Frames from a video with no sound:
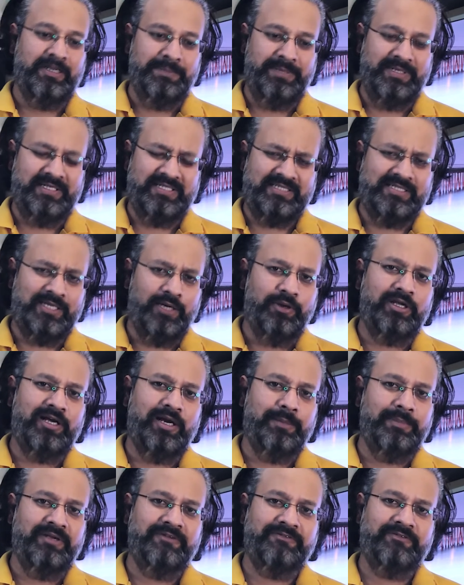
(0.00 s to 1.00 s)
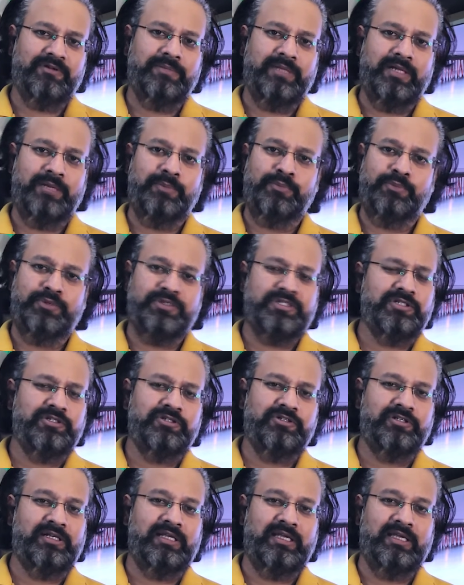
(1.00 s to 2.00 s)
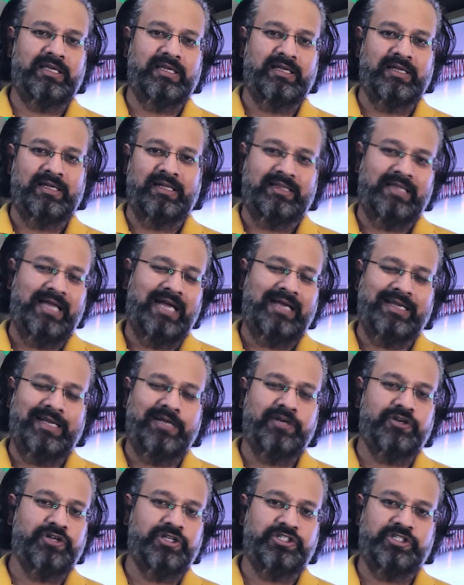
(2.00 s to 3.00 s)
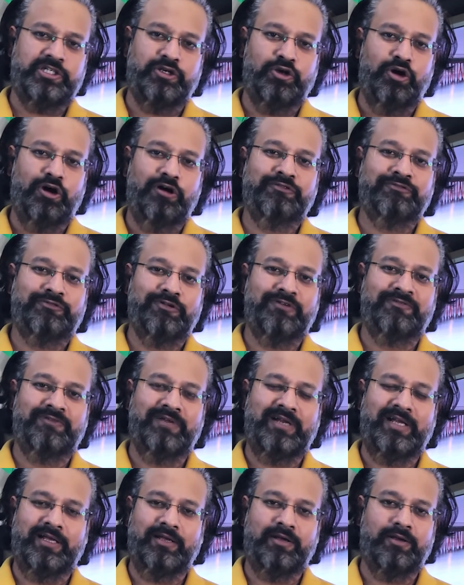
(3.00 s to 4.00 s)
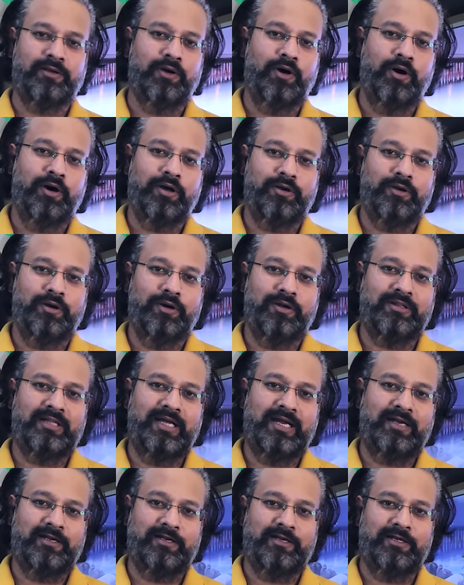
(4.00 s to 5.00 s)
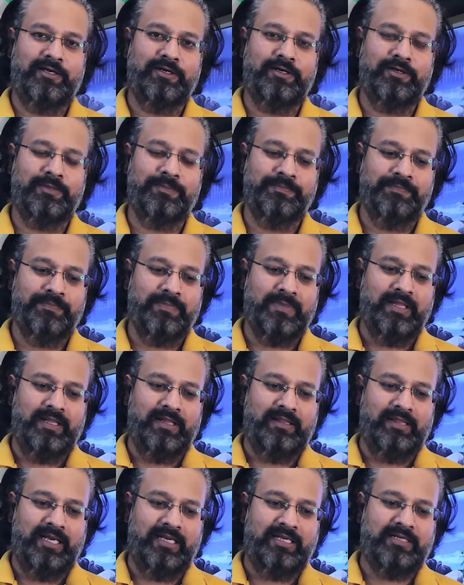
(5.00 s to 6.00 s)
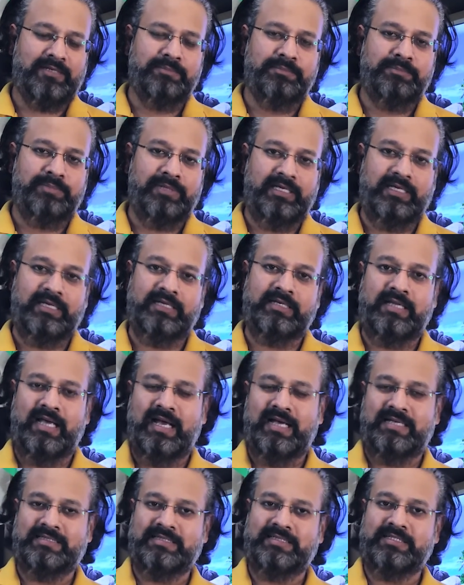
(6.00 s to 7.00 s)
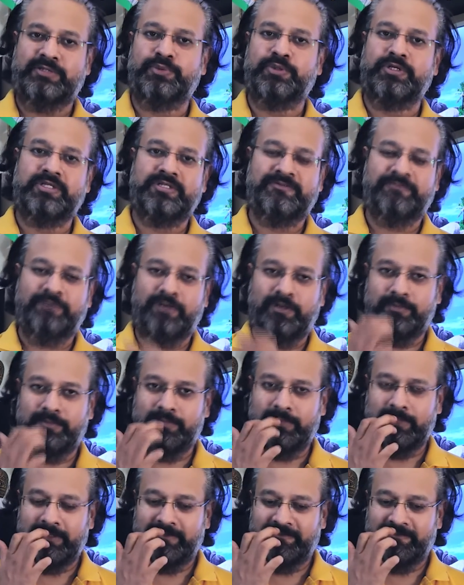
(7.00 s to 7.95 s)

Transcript: because the sound coming from them wasn't really that enriching or fulfilling or that complete as it was from